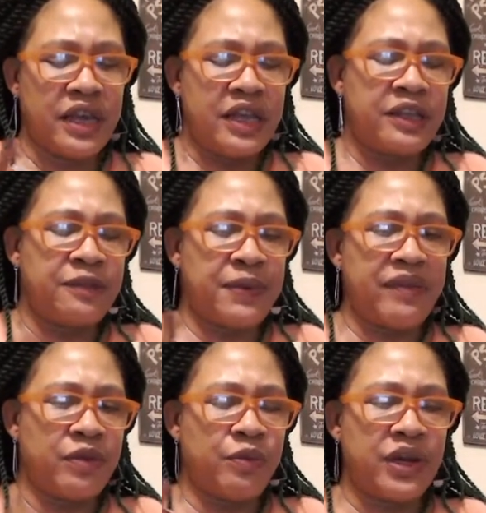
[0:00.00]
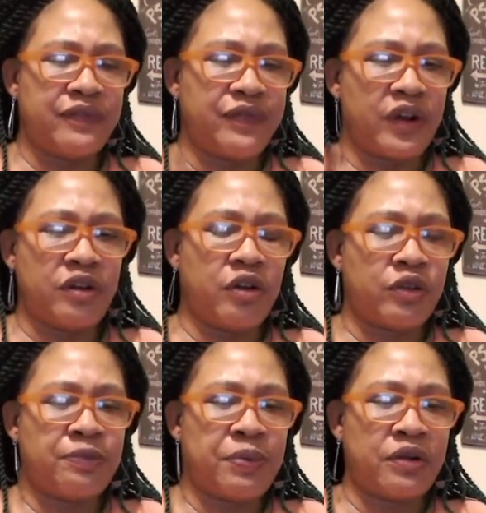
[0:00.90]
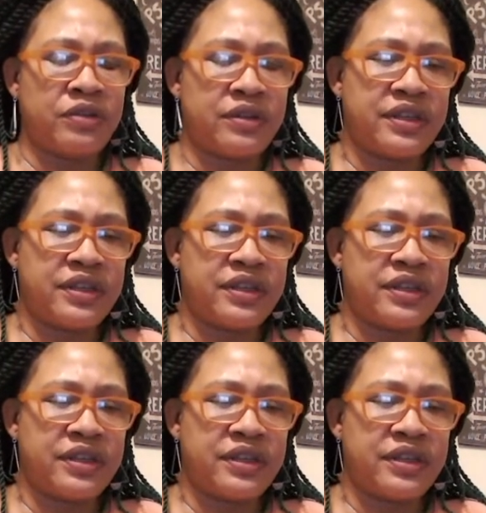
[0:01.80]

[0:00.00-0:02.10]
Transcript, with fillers: Spirit, what is Virgo's person's